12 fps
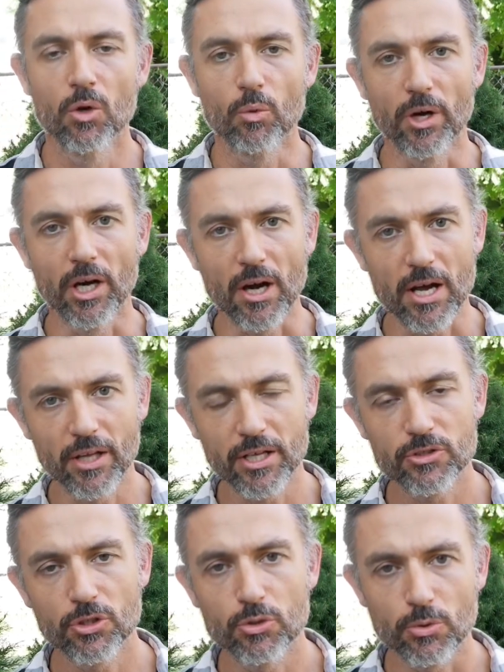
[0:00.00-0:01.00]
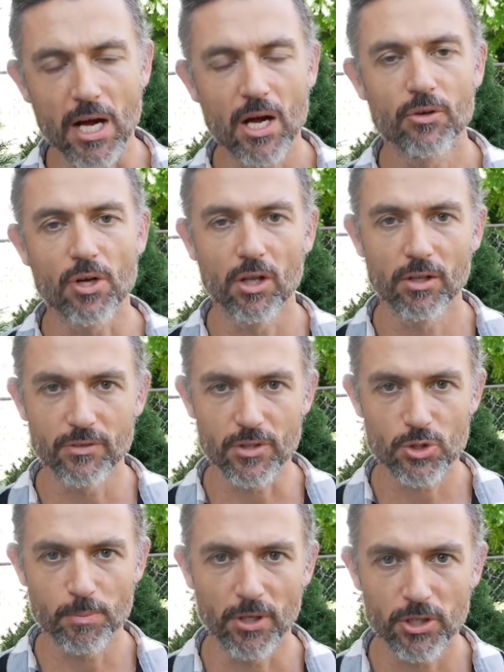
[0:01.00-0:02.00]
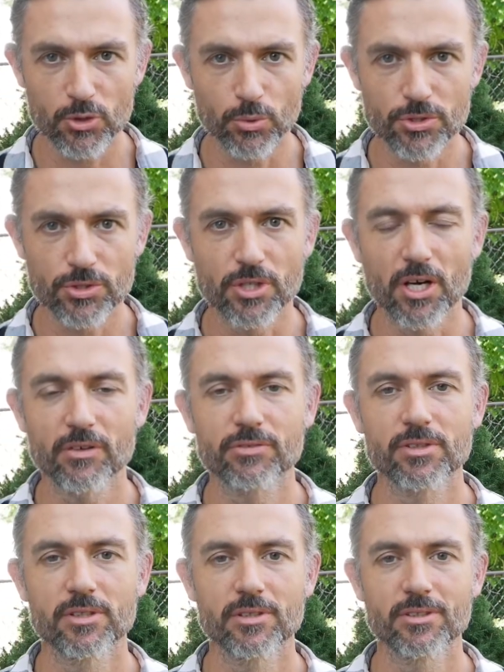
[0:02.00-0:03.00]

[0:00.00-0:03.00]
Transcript: where I like to ground all of the spiritual stuff,